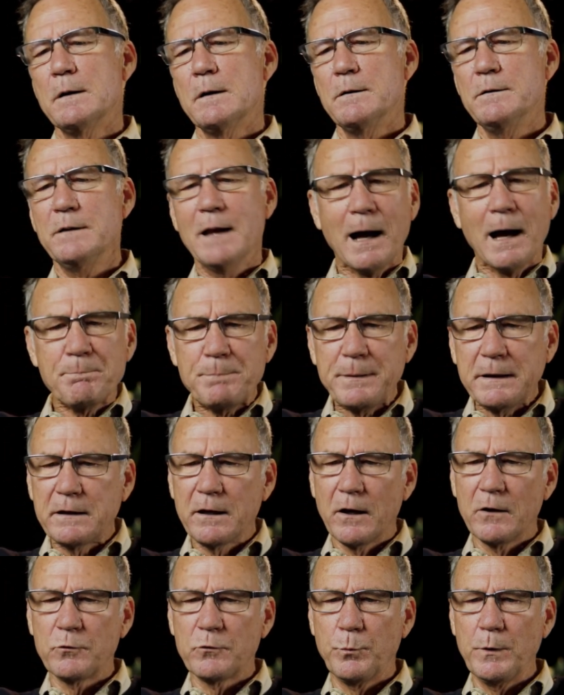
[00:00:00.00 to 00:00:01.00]
Not
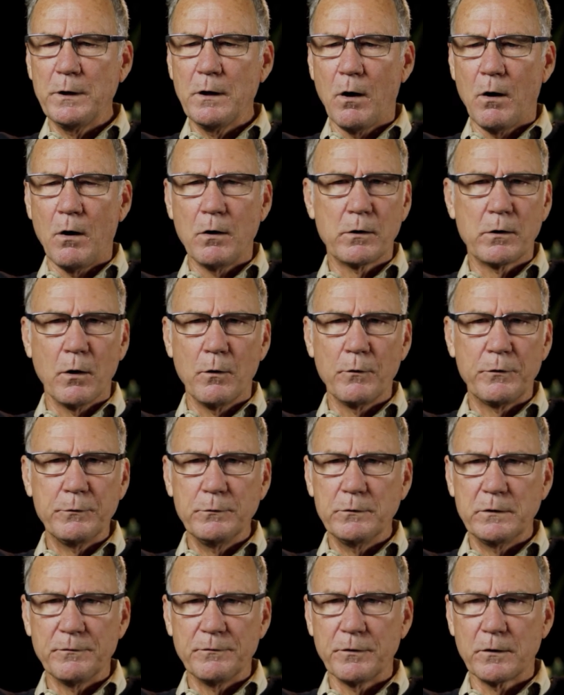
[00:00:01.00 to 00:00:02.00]
because we all go
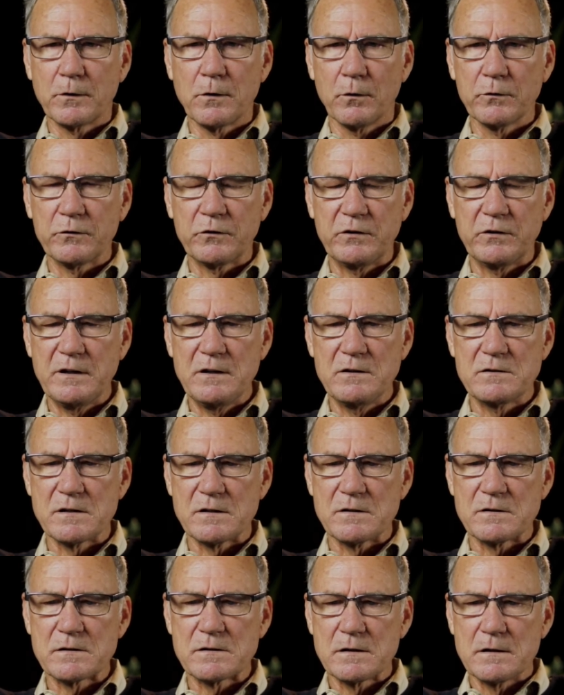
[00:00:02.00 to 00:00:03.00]
through difficult
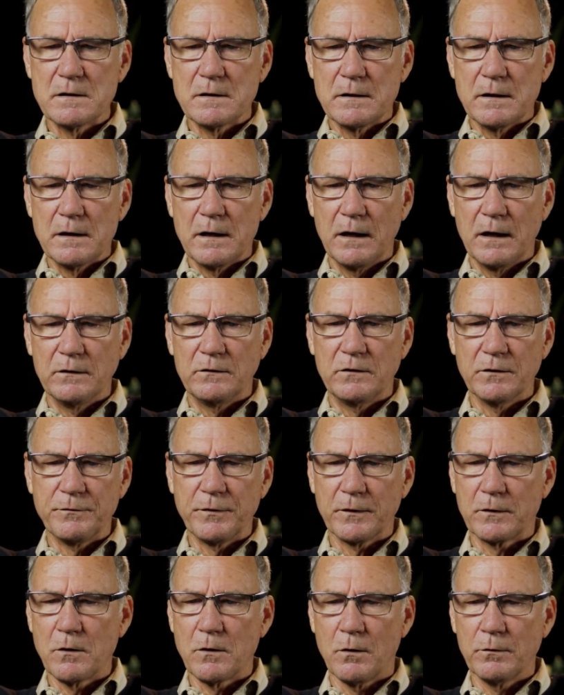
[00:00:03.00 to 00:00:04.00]
seasons and
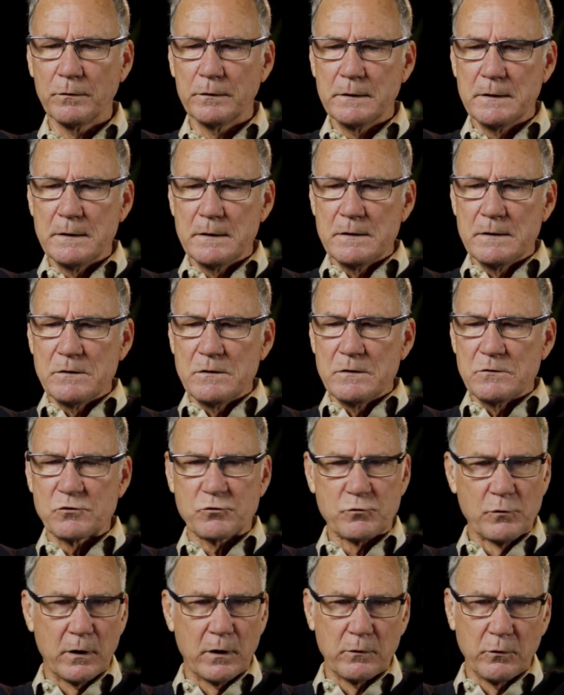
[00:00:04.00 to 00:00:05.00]
difficult
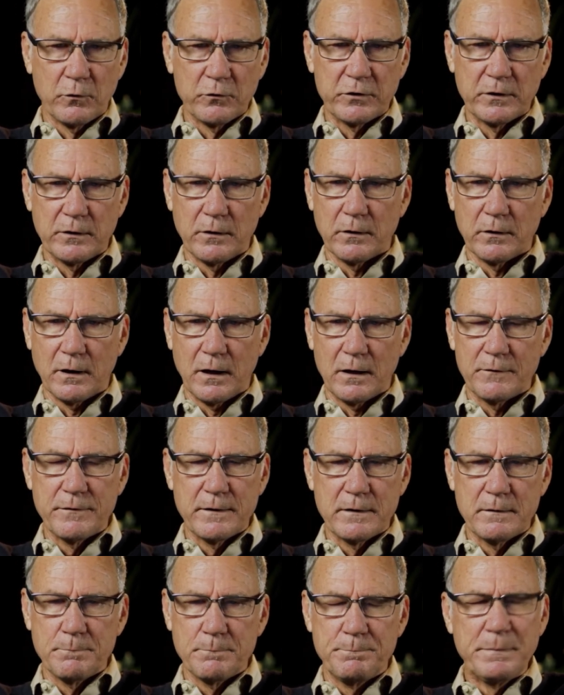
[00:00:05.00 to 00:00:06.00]
struggles in our life,
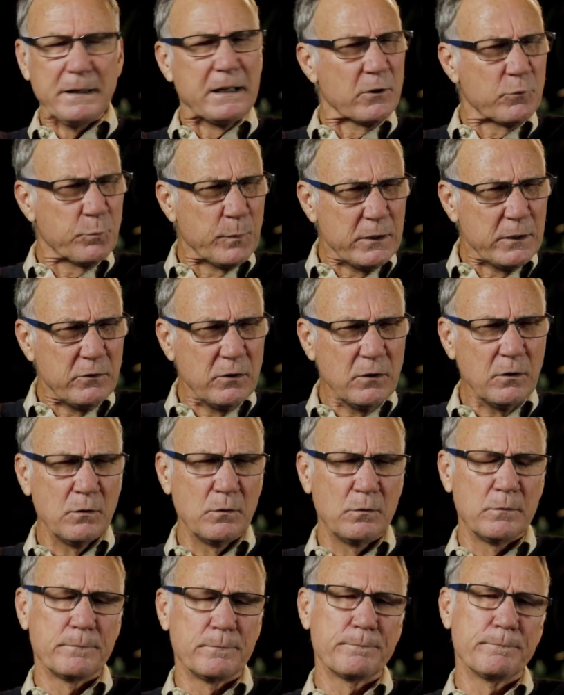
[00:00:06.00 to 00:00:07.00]
because we
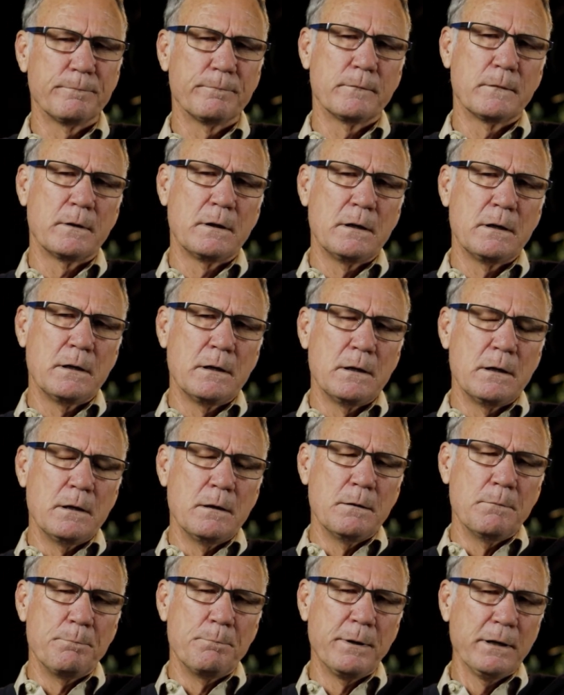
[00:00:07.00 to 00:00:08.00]
do.
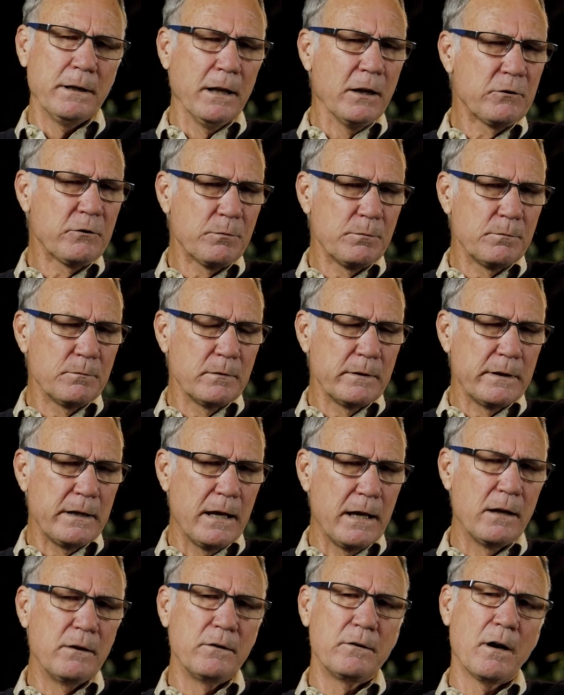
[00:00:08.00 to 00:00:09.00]
But let's
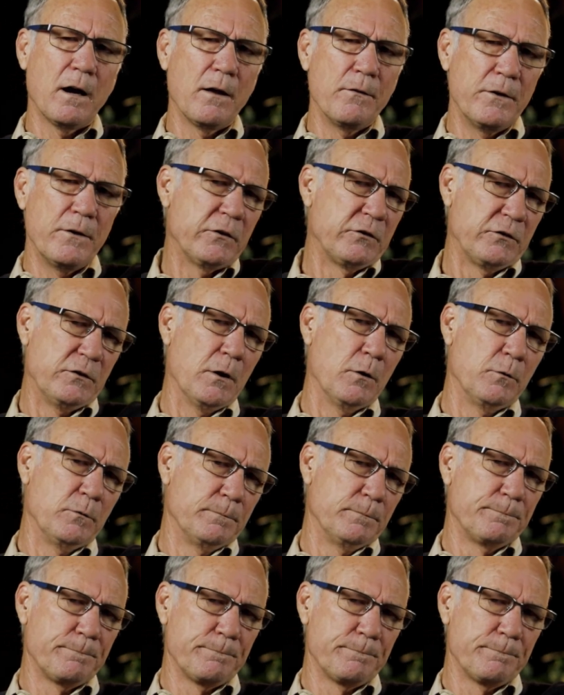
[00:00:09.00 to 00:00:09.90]
end on this note